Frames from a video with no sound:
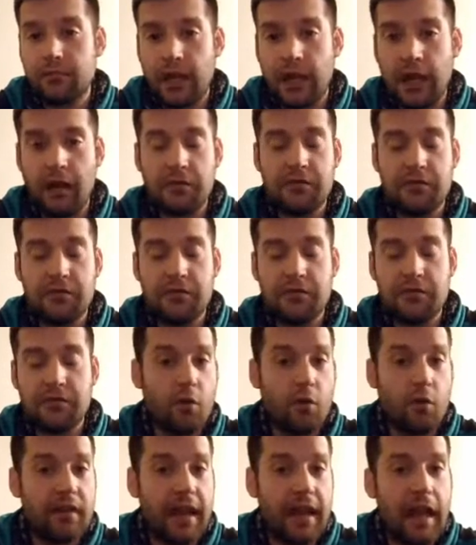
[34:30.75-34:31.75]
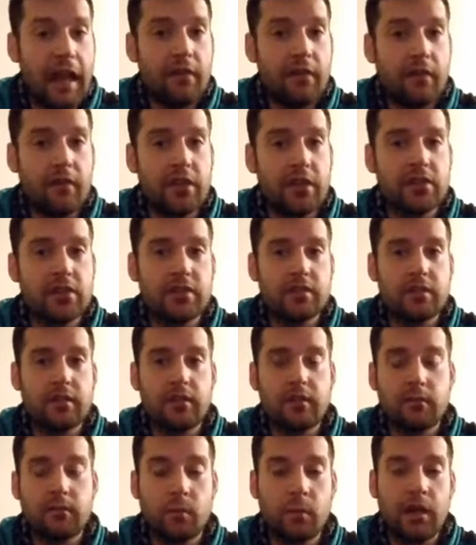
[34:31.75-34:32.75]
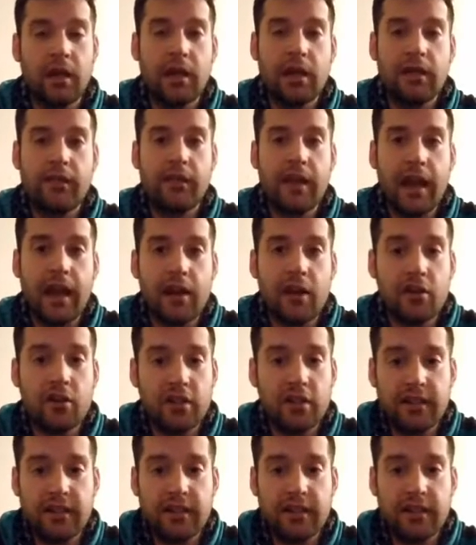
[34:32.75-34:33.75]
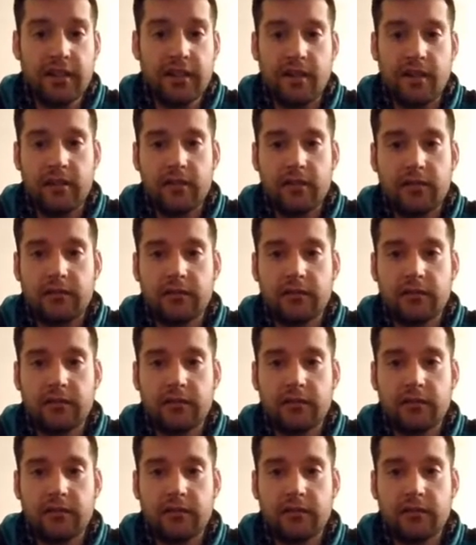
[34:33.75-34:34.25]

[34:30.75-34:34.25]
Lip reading: I would say more than half of us, the energy is here,